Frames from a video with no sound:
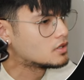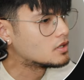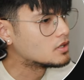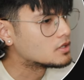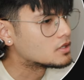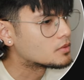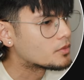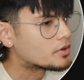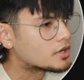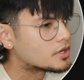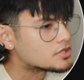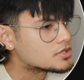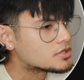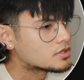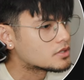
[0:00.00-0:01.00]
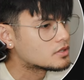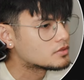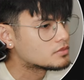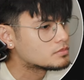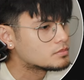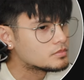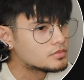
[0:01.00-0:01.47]
And then we're gonna turn
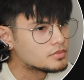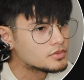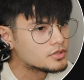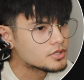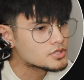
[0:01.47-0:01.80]
off the